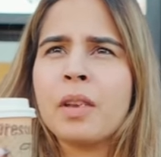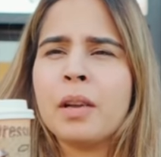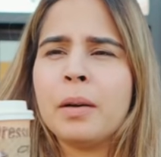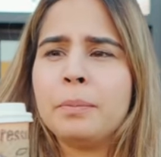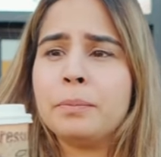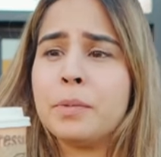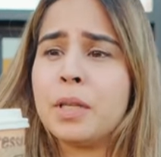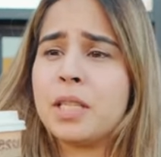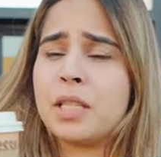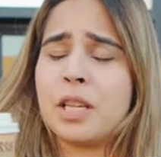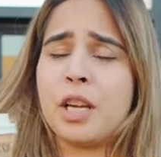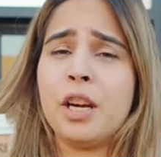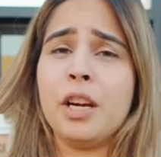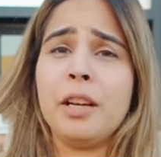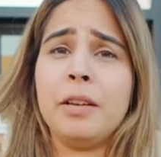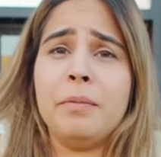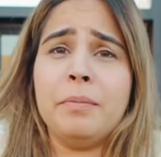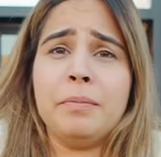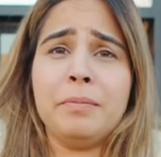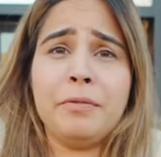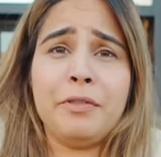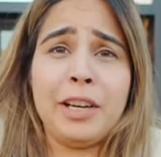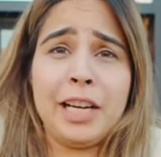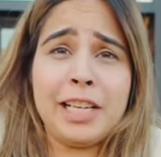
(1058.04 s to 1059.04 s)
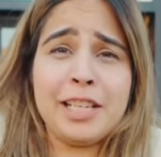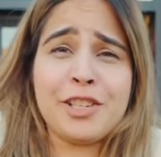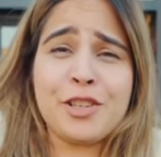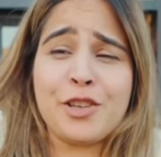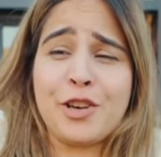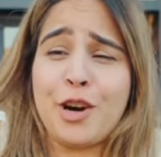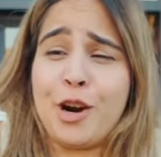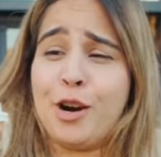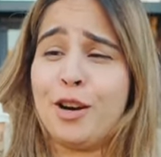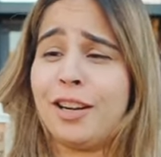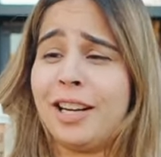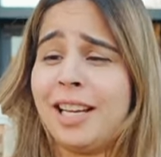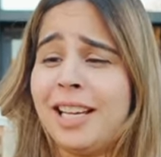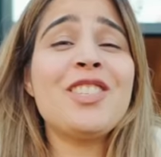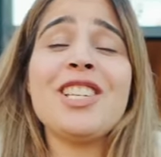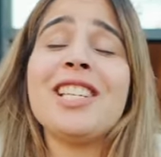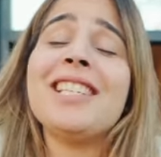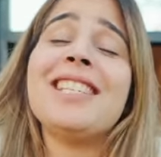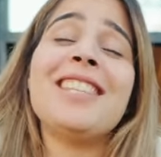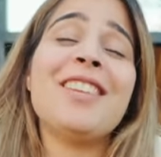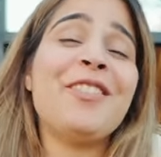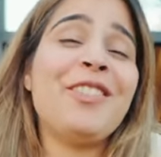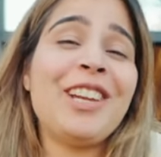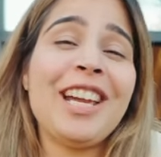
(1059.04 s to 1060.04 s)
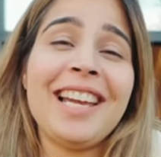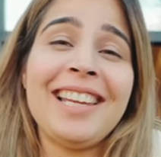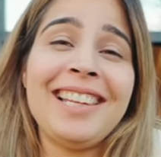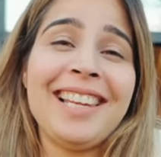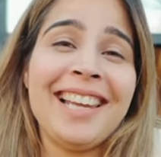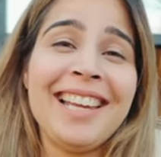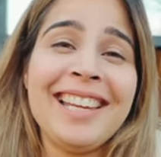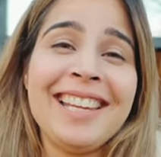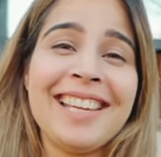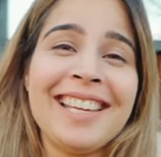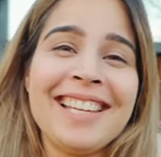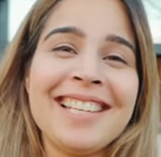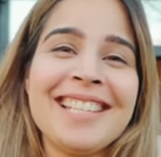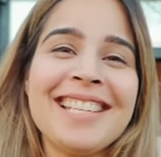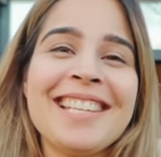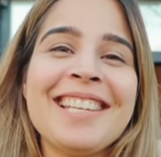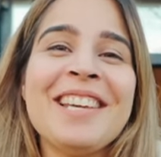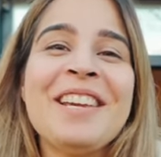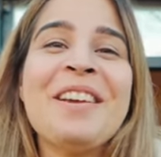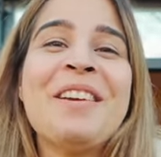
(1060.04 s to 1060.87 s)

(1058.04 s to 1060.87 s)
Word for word: It's good, very strong, just the way I like it.